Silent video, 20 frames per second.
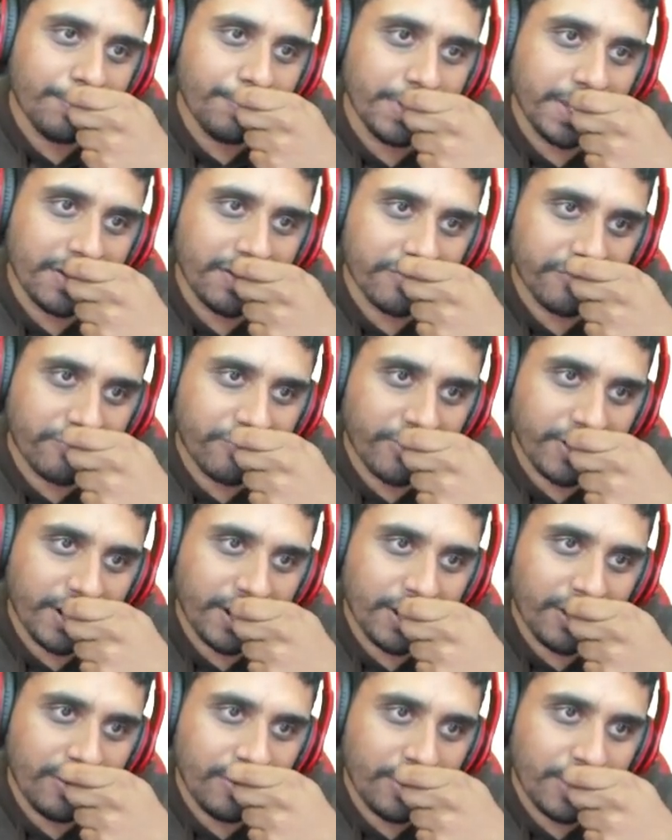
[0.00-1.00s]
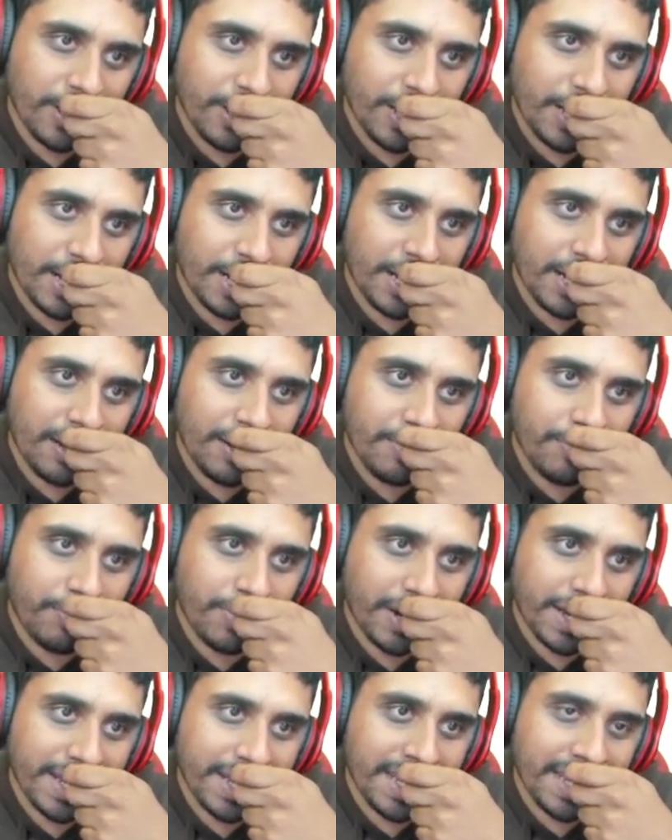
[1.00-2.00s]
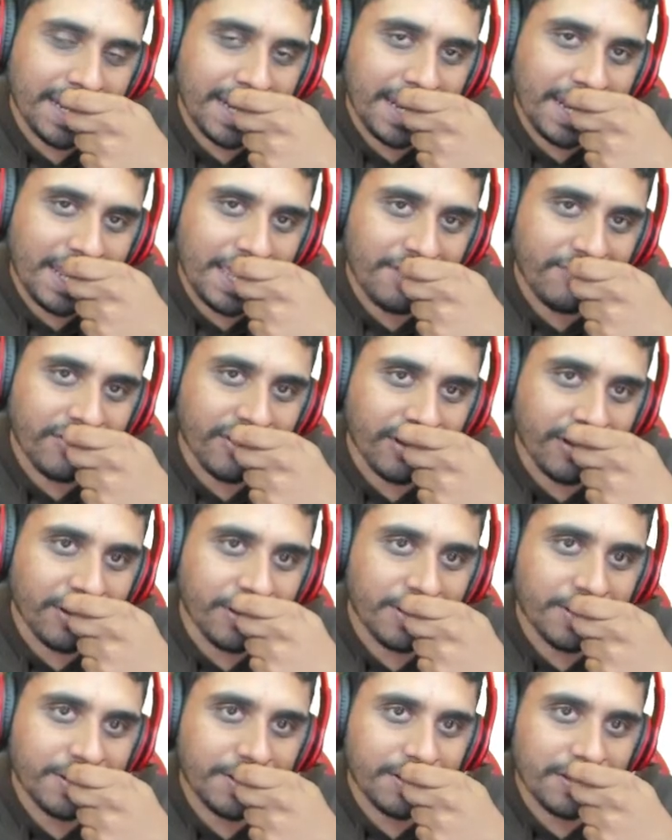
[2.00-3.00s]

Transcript: beat Freo by 11.